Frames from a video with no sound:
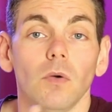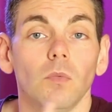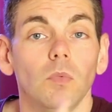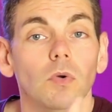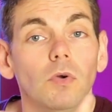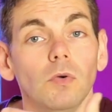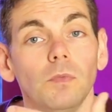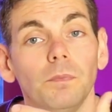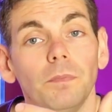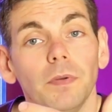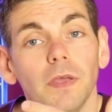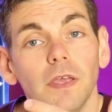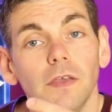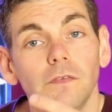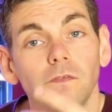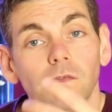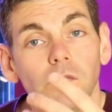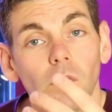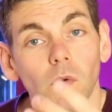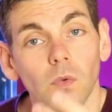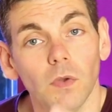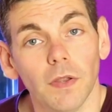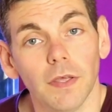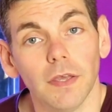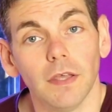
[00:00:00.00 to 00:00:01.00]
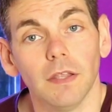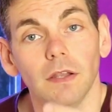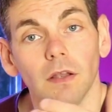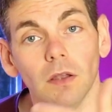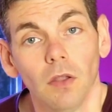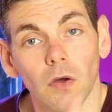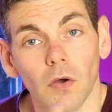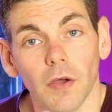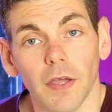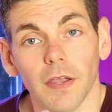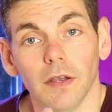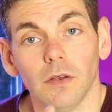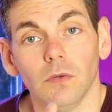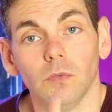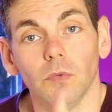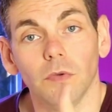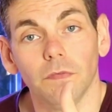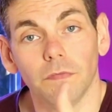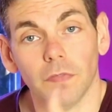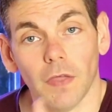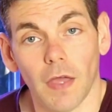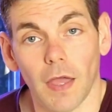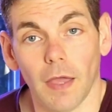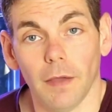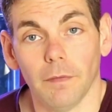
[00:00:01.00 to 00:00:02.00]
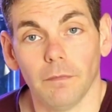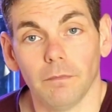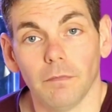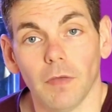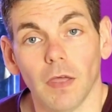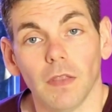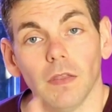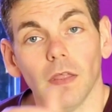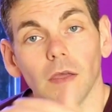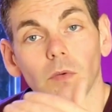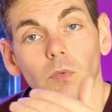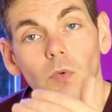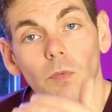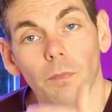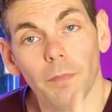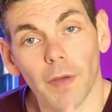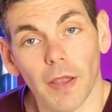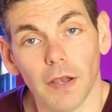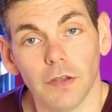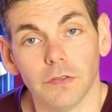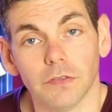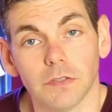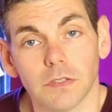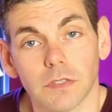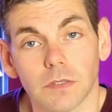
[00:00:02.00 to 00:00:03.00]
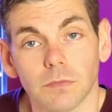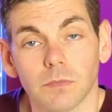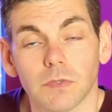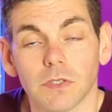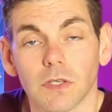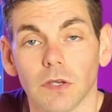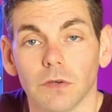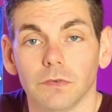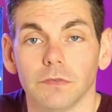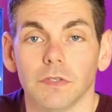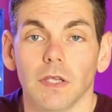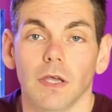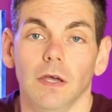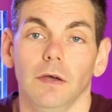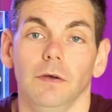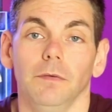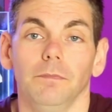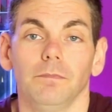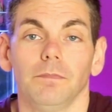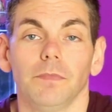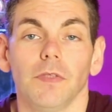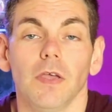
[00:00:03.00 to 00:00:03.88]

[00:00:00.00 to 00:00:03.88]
will be falling in line with that, and they will balance themselves out.